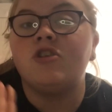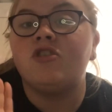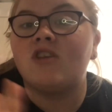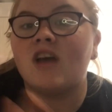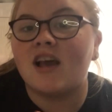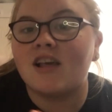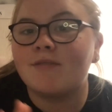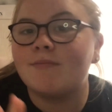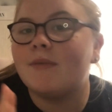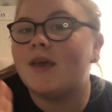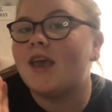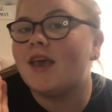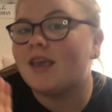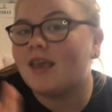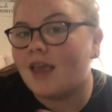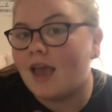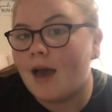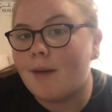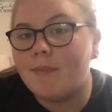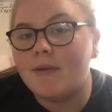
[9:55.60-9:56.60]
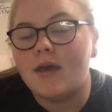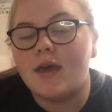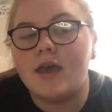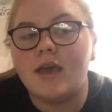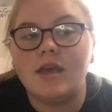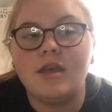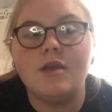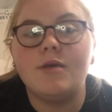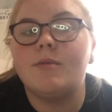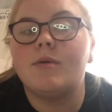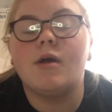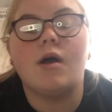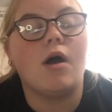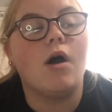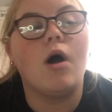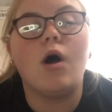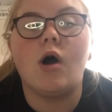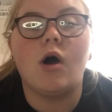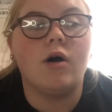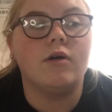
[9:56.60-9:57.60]
Jasmine, Gabby,
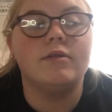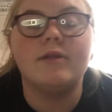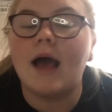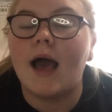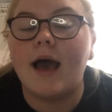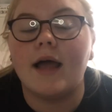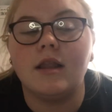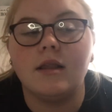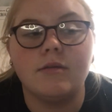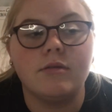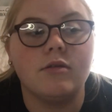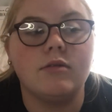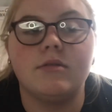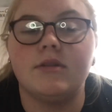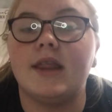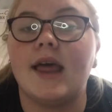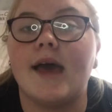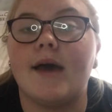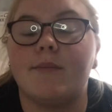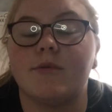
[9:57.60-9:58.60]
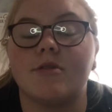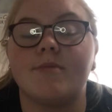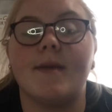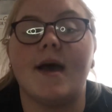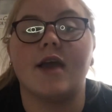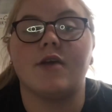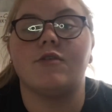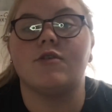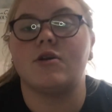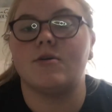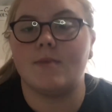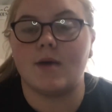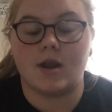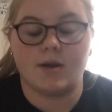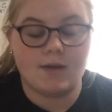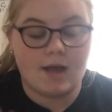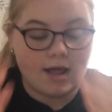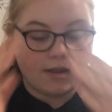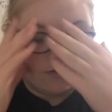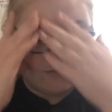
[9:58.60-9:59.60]
that was my group,
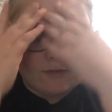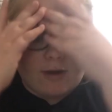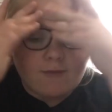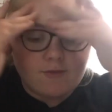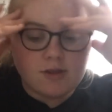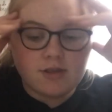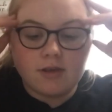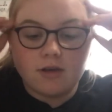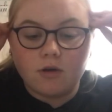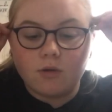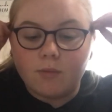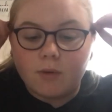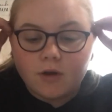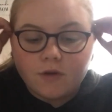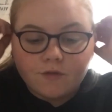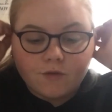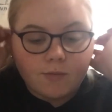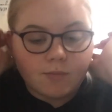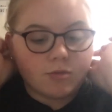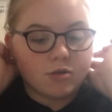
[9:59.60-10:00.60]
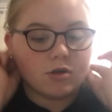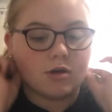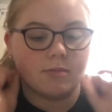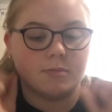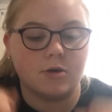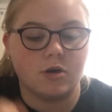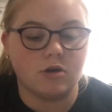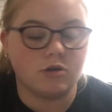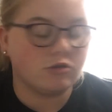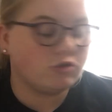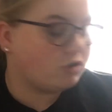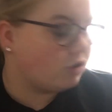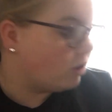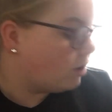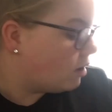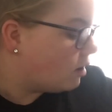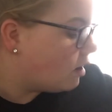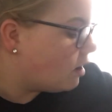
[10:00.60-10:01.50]
and I loved every single one of them so much.